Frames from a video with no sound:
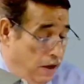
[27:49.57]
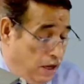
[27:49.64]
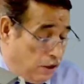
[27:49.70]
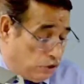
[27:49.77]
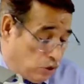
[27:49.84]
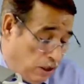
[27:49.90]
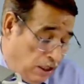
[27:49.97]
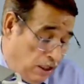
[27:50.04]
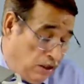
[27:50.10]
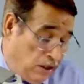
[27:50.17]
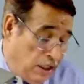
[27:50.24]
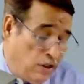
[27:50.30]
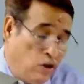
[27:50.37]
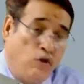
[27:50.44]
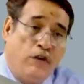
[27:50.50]
So in the
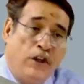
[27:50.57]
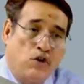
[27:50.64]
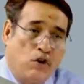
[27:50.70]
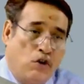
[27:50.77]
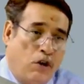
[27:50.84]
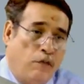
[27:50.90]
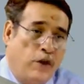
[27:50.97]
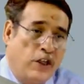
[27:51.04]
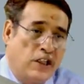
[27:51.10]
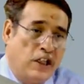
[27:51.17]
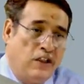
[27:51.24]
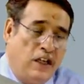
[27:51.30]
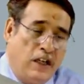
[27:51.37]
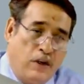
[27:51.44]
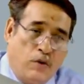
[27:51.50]
new venture, obviously
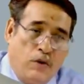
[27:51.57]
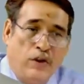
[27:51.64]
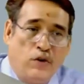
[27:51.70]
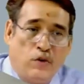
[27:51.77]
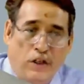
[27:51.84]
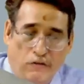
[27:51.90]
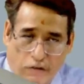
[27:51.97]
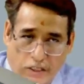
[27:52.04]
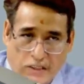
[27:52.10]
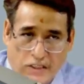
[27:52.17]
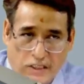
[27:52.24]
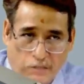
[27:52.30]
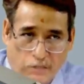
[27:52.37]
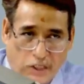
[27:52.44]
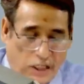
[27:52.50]
they are going to invest
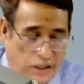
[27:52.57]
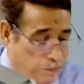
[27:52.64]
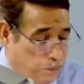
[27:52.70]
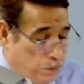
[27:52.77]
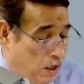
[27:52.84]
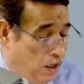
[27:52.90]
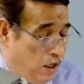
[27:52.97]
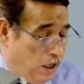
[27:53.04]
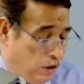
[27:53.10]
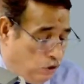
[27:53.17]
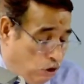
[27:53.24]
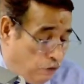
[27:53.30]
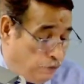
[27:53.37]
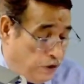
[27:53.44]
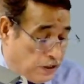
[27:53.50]
something, and
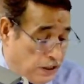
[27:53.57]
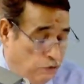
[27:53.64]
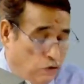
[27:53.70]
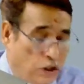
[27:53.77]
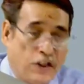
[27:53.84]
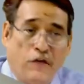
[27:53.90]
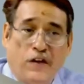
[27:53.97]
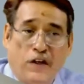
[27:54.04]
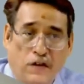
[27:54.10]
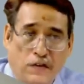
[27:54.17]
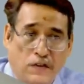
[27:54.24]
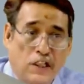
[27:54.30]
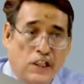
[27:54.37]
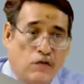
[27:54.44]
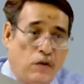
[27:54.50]
obviously whatever
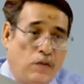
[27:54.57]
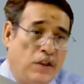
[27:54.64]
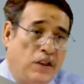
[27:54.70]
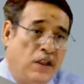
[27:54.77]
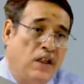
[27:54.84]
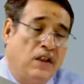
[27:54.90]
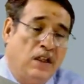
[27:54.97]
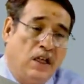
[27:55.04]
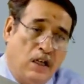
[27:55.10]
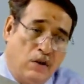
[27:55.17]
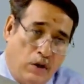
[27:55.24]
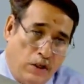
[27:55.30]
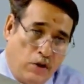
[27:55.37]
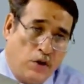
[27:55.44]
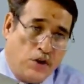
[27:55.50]
results will be there, they are
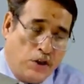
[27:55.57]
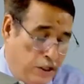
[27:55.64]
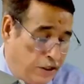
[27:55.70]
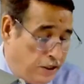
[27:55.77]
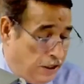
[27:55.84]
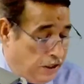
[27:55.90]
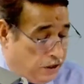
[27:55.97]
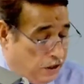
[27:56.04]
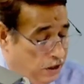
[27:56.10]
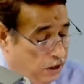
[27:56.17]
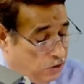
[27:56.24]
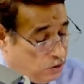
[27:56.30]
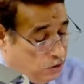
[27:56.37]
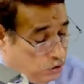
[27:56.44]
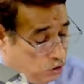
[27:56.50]
going to share it.
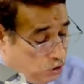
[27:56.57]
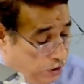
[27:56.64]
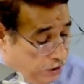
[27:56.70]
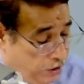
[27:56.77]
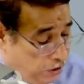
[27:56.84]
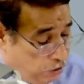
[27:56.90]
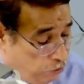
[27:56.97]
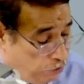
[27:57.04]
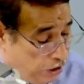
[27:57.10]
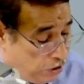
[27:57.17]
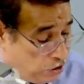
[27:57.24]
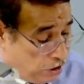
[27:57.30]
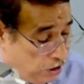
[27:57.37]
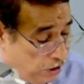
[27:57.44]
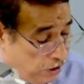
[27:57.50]
So joint
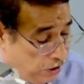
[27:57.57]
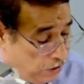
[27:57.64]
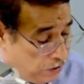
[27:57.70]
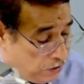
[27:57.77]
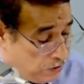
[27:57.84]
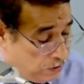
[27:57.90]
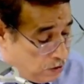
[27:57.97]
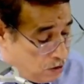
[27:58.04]
venture it is.